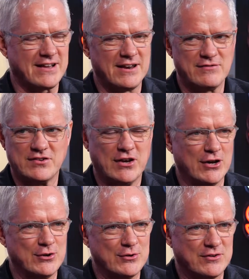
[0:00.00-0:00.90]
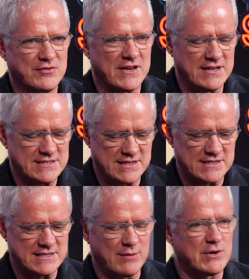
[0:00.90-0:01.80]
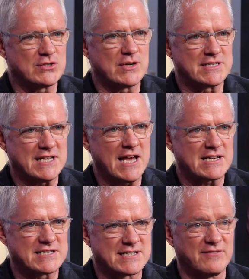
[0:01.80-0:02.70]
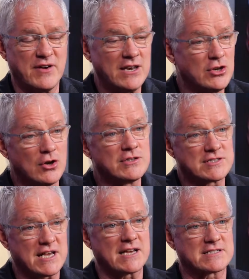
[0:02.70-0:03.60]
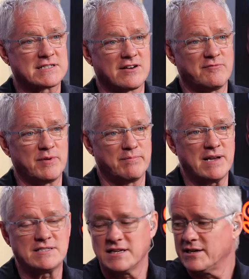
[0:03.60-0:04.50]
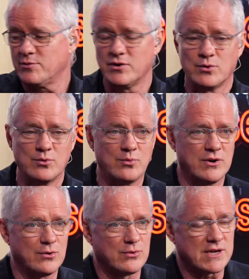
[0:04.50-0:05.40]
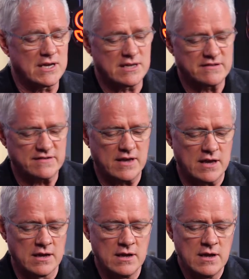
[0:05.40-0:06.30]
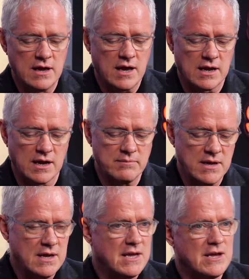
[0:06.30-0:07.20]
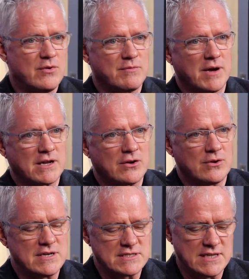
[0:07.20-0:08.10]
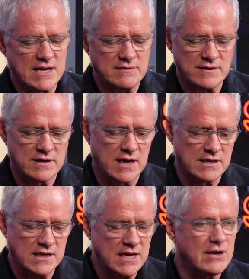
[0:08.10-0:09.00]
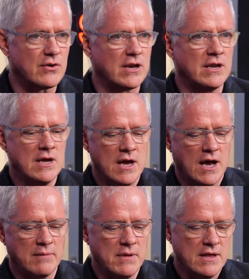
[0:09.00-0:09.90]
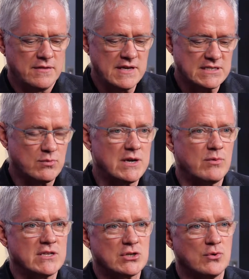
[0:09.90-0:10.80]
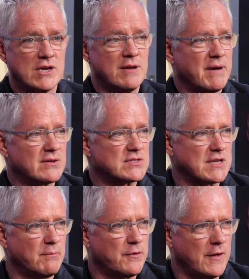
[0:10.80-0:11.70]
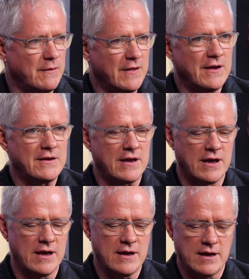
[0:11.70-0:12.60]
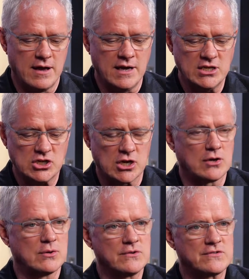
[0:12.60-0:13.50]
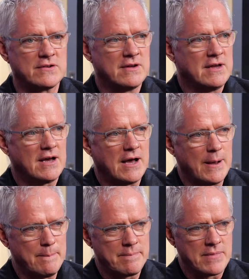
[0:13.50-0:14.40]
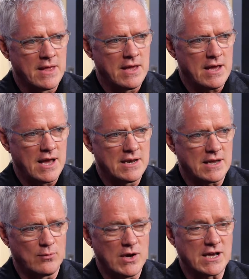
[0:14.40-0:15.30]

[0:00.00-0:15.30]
of tone of this, except we're doing tech stuff and non-tech stuff, but basically we're all geeks here, and I'm here with my colleagues Nathan and Kieran. This week we're talking about something that I chose, and we're going